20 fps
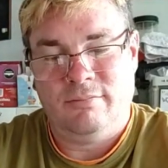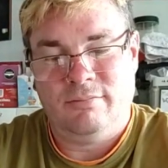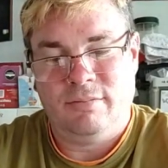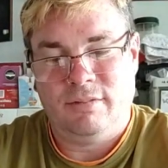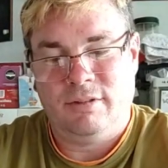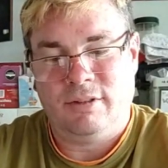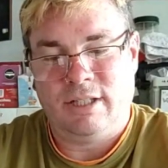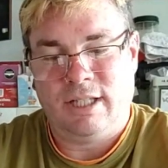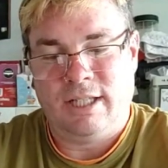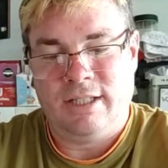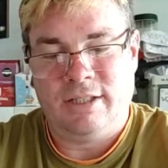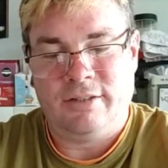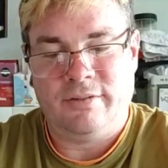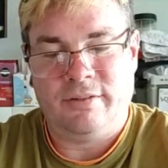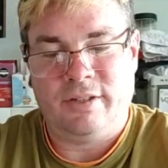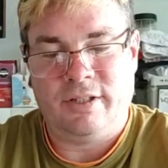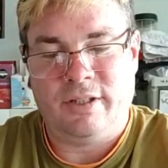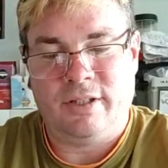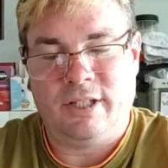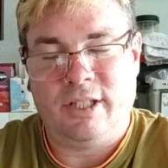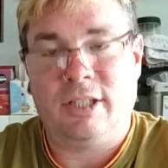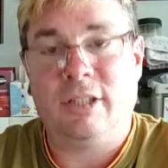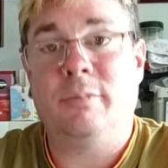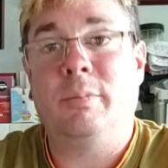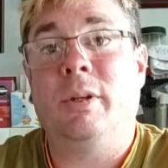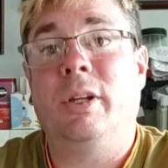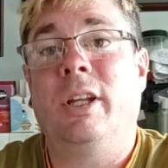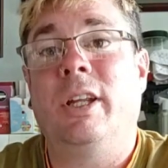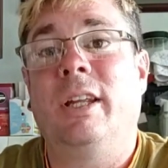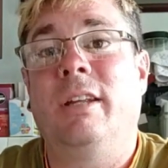the size of it and things.
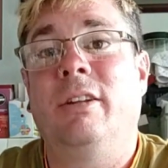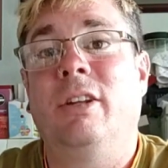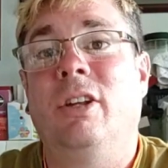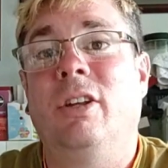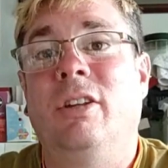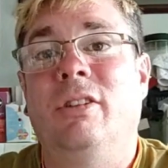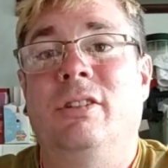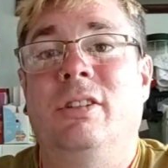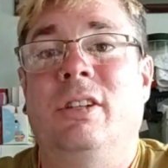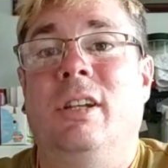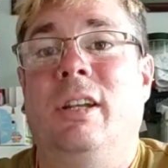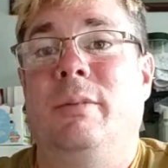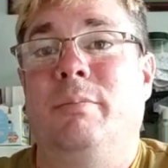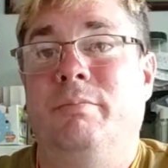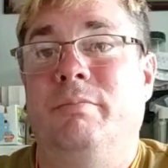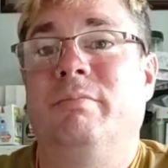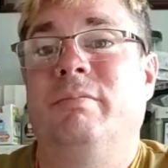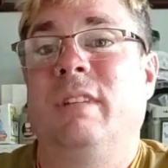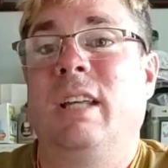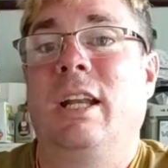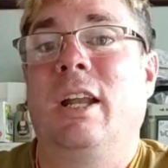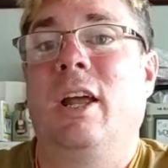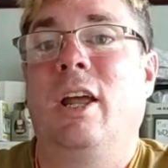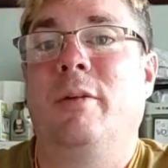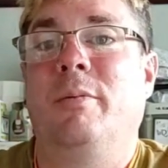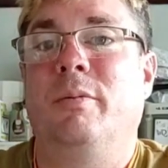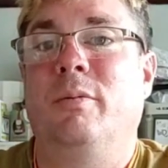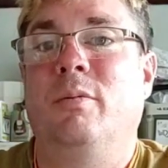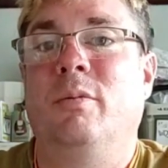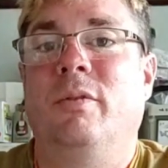But you can certainly get it
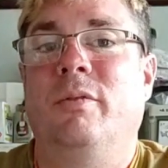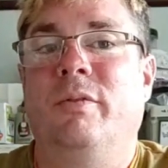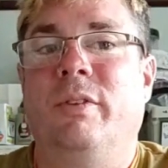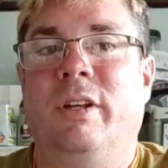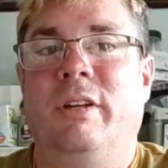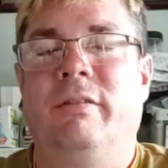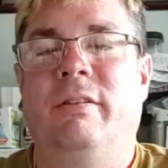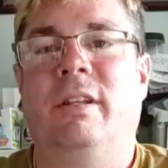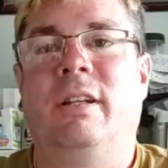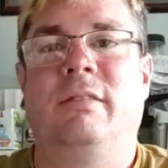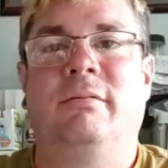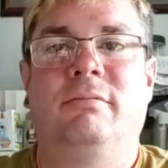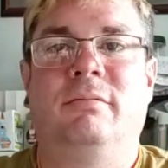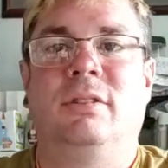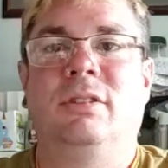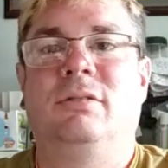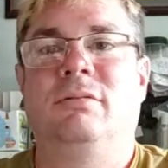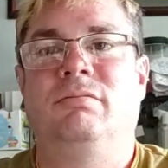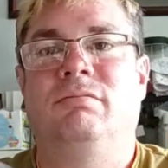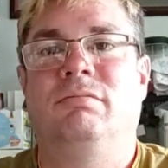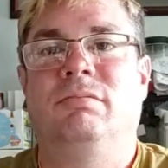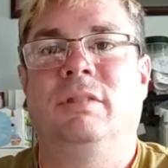open with one finger, and then just,